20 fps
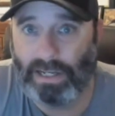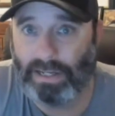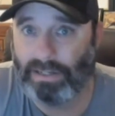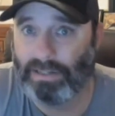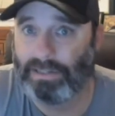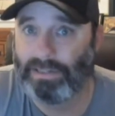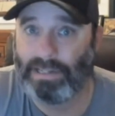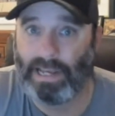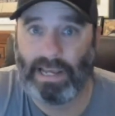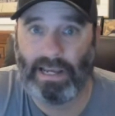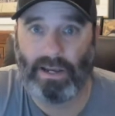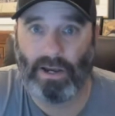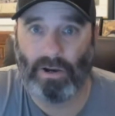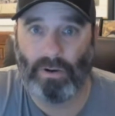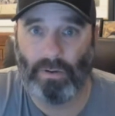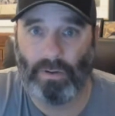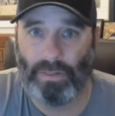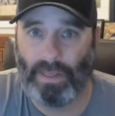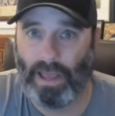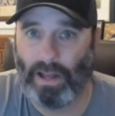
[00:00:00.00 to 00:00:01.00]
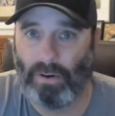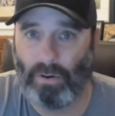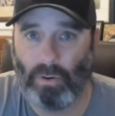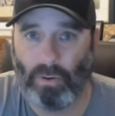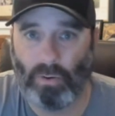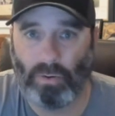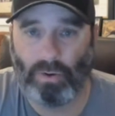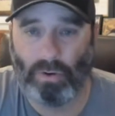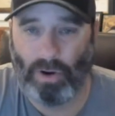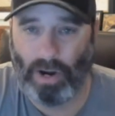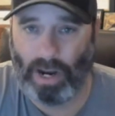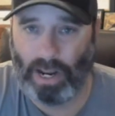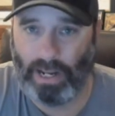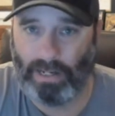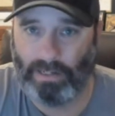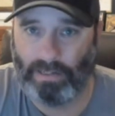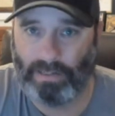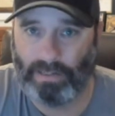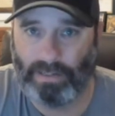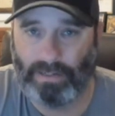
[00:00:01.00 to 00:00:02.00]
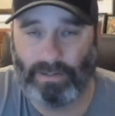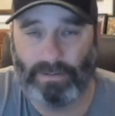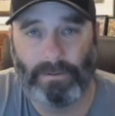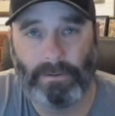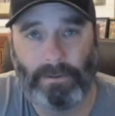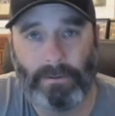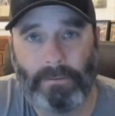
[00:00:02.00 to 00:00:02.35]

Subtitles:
Canseco and that whole craze, and